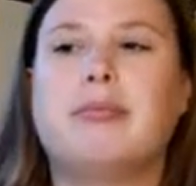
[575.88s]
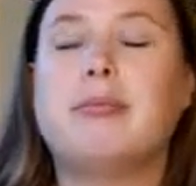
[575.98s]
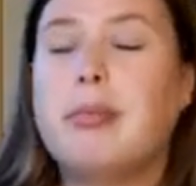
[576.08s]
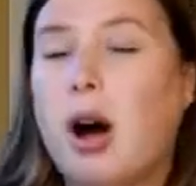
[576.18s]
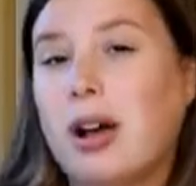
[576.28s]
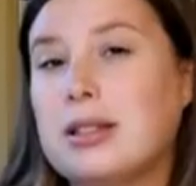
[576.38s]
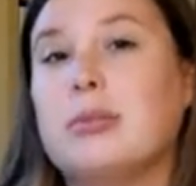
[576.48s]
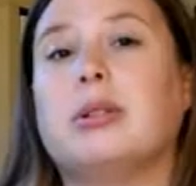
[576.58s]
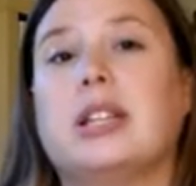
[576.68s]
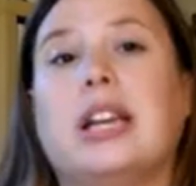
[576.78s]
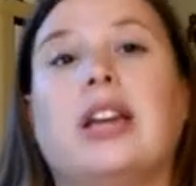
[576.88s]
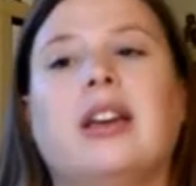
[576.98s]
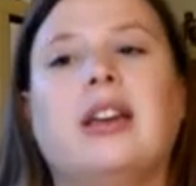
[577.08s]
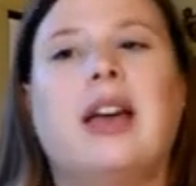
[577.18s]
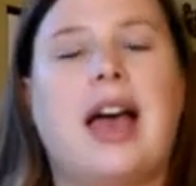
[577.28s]
possibly
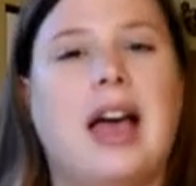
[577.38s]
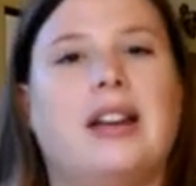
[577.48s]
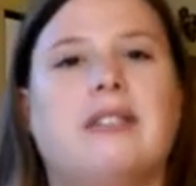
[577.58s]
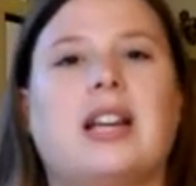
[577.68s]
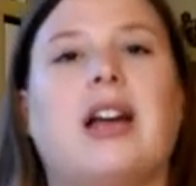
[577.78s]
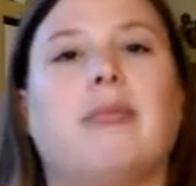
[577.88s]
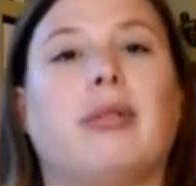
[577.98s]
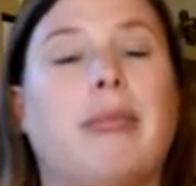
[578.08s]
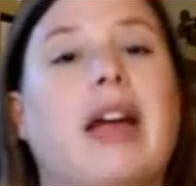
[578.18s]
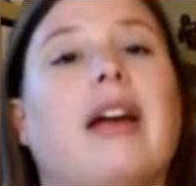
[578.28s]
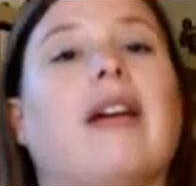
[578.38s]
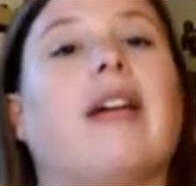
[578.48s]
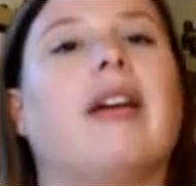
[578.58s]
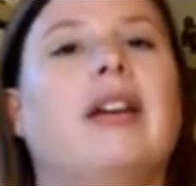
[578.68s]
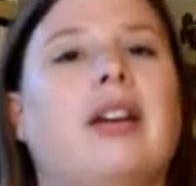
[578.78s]
ahead of time prepare